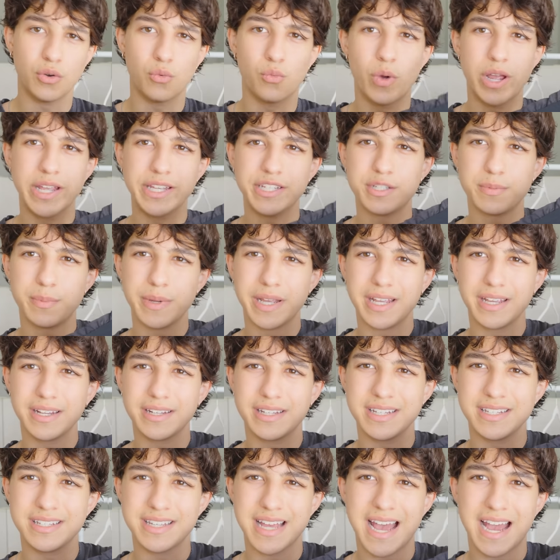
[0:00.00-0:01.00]
The waistband
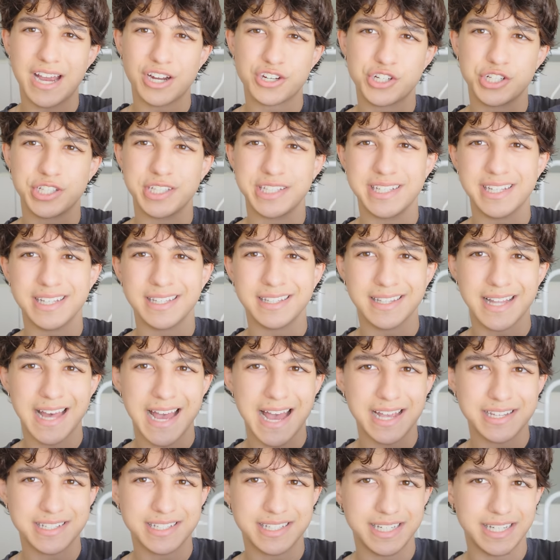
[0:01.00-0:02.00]
is actually
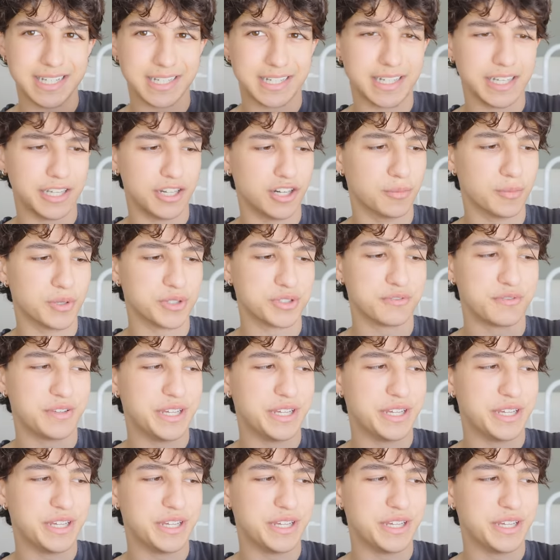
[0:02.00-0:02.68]
elastic. It almost